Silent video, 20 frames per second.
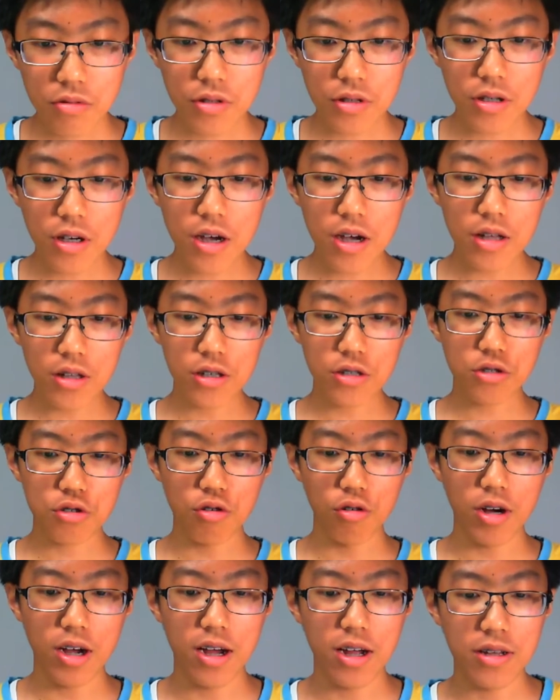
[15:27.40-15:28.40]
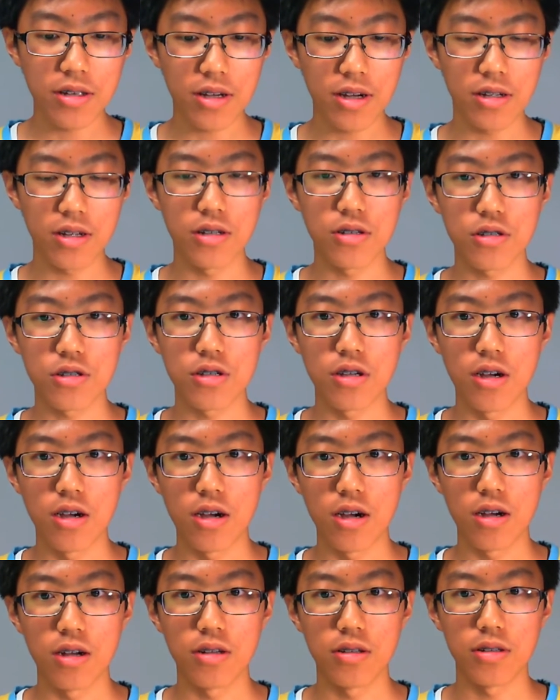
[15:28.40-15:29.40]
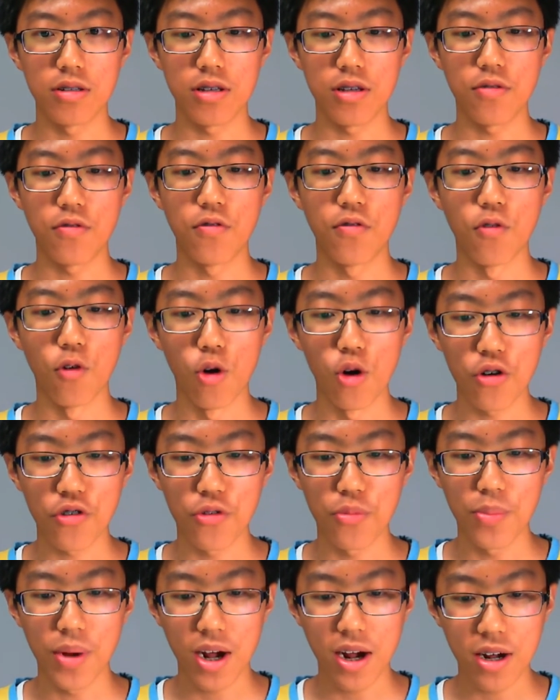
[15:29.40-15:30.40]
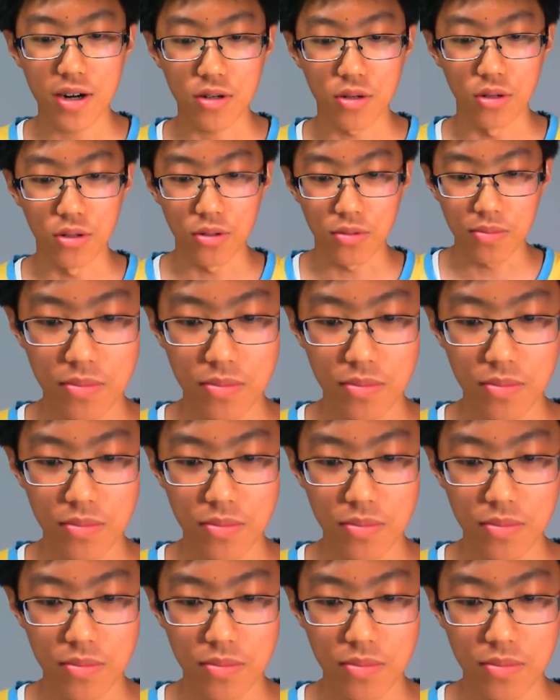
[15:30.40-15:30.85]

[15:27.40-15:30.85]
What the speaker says: Okay, let's go ahead and get into the fourth battle.